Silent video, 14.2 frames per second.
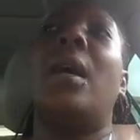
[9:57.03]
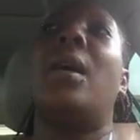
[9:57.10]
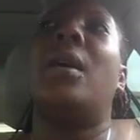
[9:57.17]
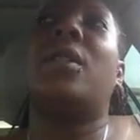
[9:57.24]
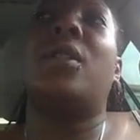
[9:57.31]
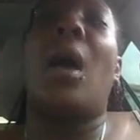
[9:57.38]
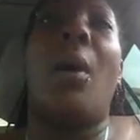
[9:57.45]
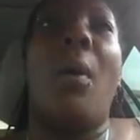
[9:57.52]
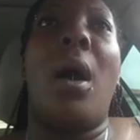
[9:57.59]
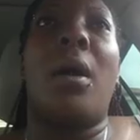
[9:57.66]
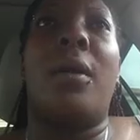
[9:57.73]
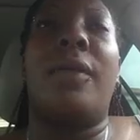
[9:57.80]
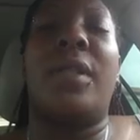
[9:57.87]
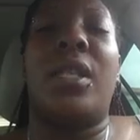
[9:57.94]
So I
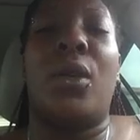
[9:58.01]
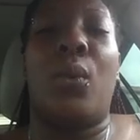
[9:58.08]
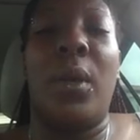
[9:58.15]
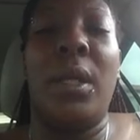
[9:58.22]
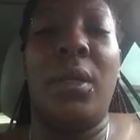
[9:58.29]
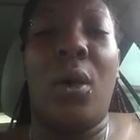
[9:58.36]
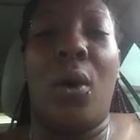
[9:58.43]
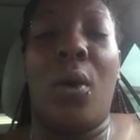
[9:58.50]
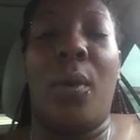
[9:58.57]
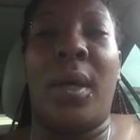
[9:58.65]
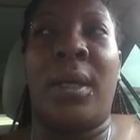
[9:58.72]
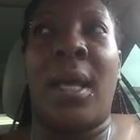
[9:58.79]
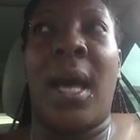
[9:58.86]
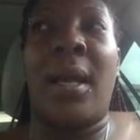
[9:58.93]
walk over to the window or
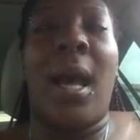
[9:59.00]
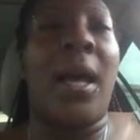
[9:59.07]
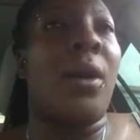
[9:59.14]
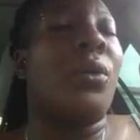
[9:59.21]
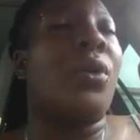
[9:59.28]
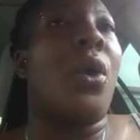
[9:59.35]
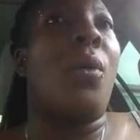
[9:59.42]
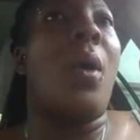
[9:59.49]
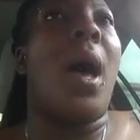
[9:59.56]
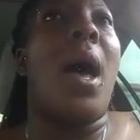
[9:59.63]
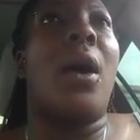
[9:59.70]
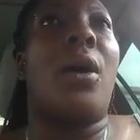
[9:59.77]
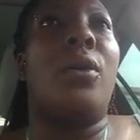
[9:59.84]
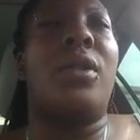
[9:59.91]
whatnot. I don't know
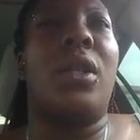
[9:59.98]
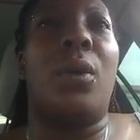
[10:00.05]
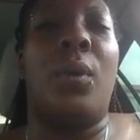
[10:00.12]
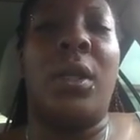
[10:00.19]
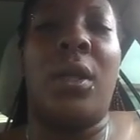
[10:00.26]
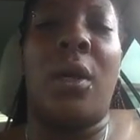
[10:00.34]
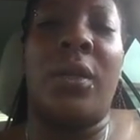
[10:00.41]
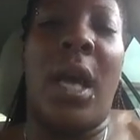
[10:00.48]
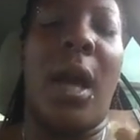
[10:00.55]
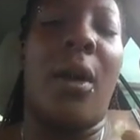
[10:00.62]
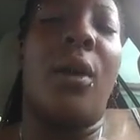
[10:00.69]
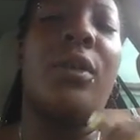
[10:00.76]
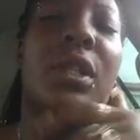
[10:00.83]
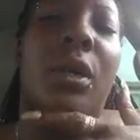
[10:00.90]
why I go to the window. Now I
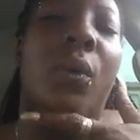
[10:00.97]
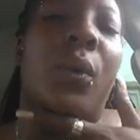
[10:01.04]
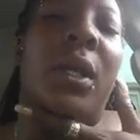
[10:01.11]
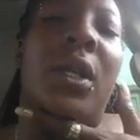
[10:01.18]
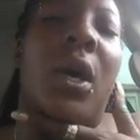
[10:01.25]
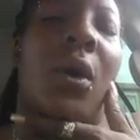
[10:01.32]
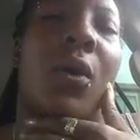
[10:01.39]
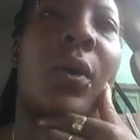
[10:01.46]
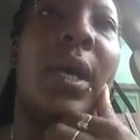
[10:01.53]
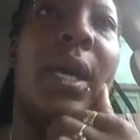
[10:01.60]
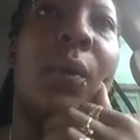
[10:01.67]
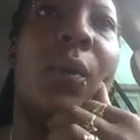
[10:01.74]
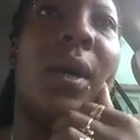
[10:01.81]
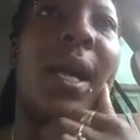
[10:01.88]
go to the window
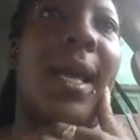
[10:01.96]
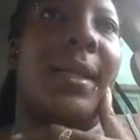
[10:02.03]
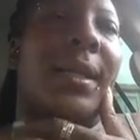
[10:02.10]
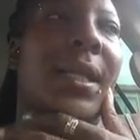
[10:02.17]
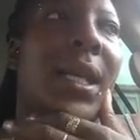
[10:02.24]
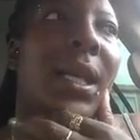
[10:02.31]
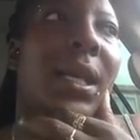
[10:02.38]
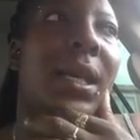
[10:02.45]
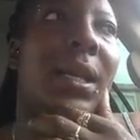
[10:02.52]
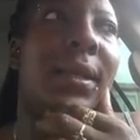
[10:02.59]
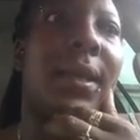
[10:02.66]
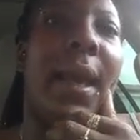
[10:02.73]
and what I see is an